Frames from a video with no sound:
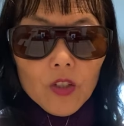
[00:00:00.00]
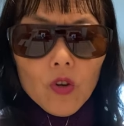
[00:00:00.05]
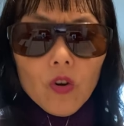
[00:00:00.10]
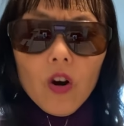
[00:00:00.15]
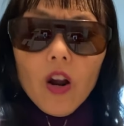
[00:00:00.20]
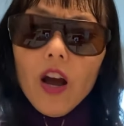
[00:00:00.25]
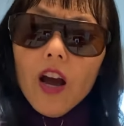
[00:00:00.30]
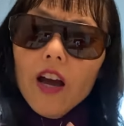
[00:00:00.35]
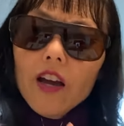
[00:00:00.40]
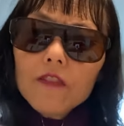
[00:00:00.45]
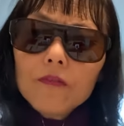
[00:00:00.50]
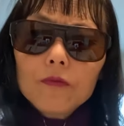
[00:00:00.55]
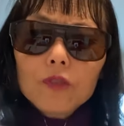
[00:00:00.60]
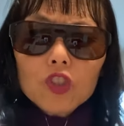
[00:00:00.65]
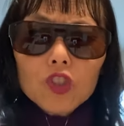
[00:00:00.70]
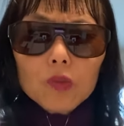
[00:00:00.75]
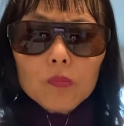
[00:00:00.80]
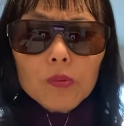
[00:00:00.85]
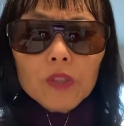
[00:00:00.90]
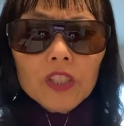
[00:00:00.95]
Or I've
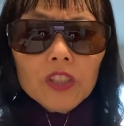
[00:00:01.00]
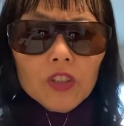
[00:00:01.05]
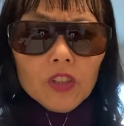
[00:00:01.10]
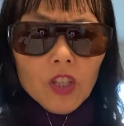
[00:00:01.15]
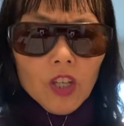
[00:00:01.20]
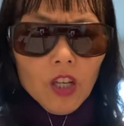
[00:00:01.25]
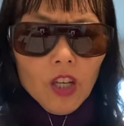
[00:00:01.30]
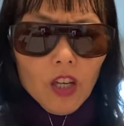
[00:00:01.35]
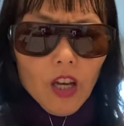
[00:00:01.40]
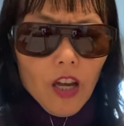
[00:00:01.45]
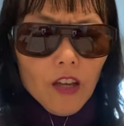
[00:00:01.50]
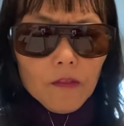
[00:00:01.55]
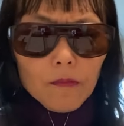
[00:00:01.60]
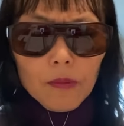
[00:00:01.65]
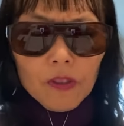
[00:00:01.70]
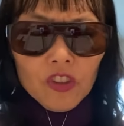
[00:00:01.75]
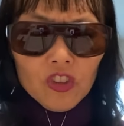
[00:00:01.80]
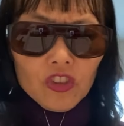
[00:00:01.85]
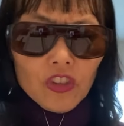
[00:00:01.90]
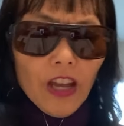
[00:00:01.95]

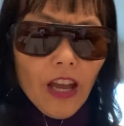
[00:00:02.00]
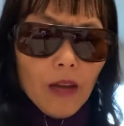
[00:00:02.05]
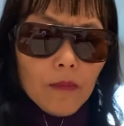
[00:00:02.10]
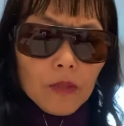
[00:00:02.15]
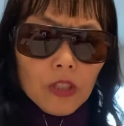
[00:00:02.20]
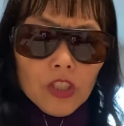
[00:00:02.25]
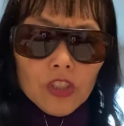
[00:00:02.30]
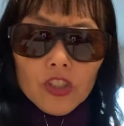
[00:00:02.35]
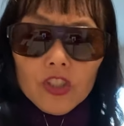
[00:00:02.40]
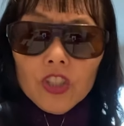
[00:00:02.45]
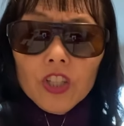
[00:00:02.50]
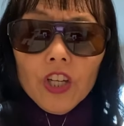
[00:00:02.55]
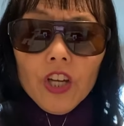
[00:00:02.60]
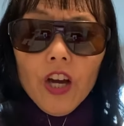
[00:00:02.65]
been damaged.